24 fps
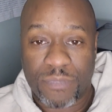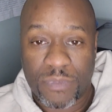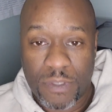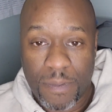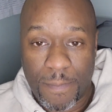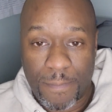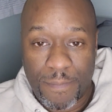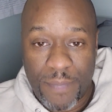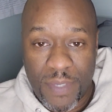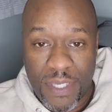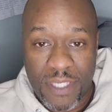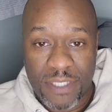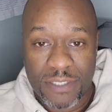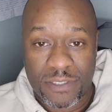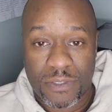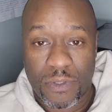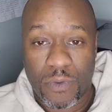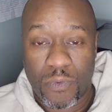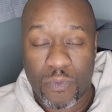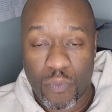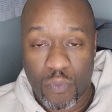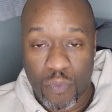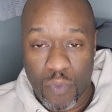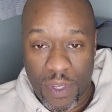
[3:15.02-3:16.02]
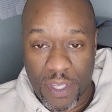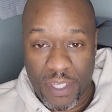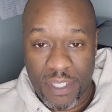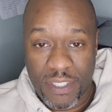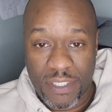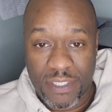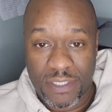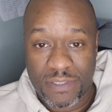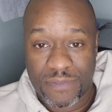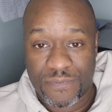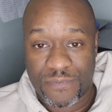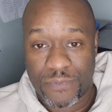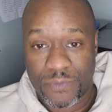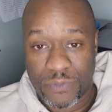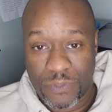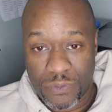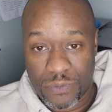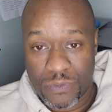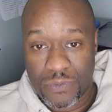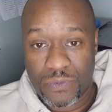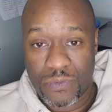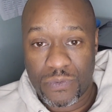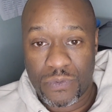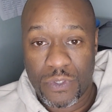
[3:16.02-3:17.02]
the best ways for
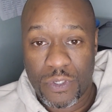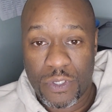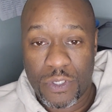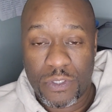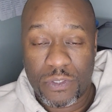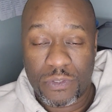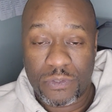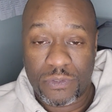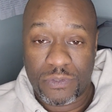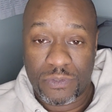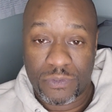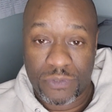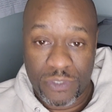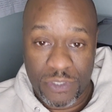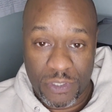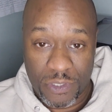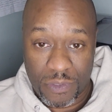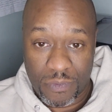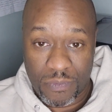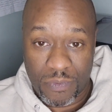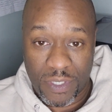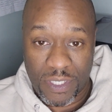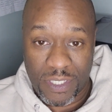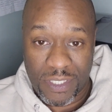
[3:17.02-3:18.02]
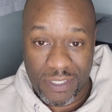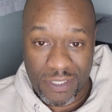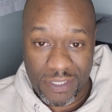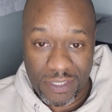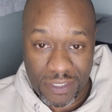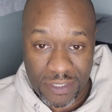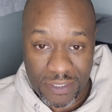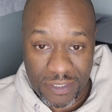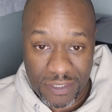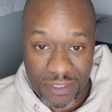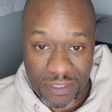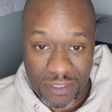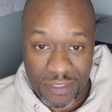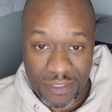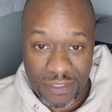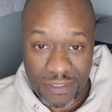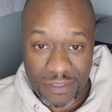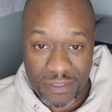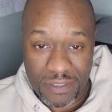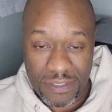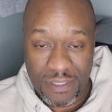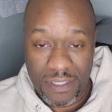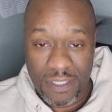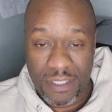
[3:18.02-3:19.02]
you to generate
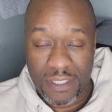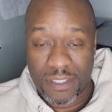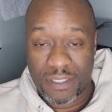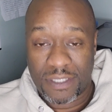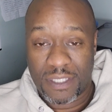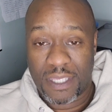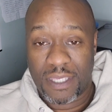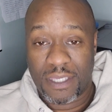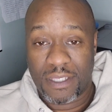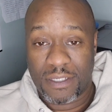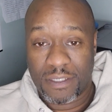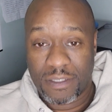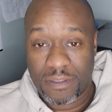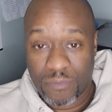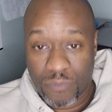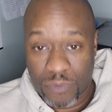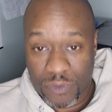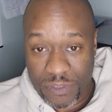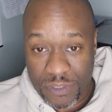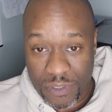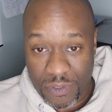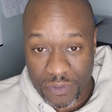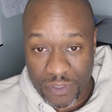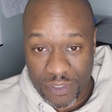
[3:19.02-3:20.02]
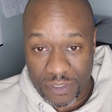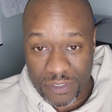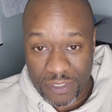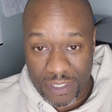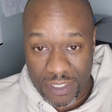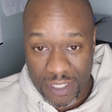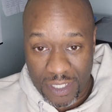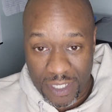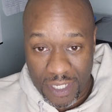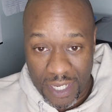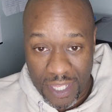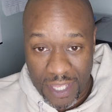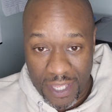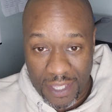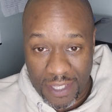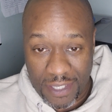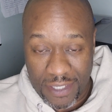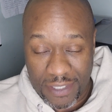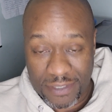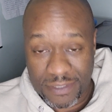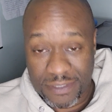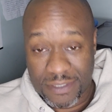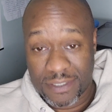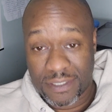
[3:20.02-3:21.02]
leads that return into
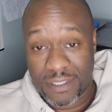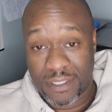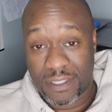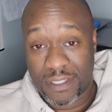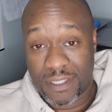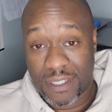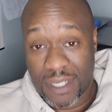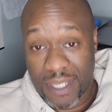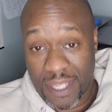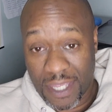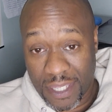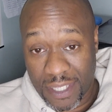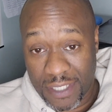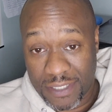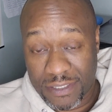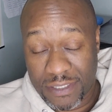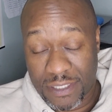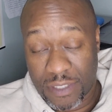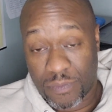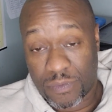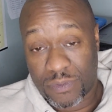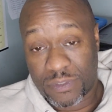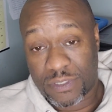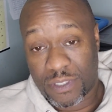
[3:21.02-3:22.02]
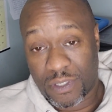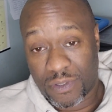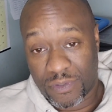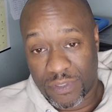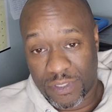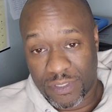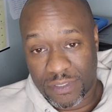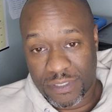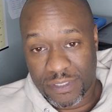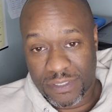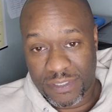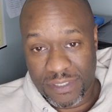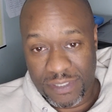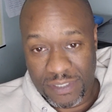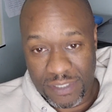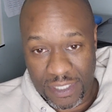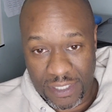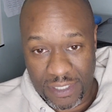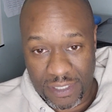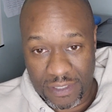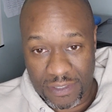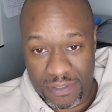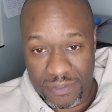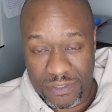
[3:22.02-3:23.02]
clients, and clients that return into
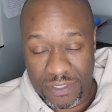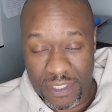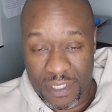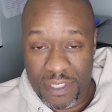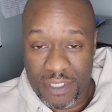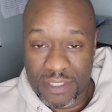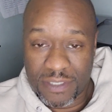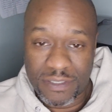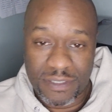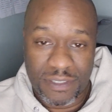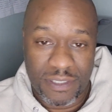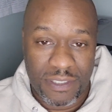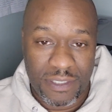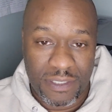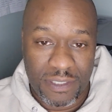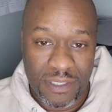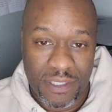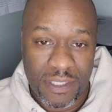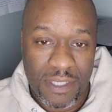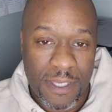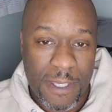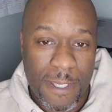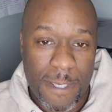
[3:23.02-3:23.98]
sales. See,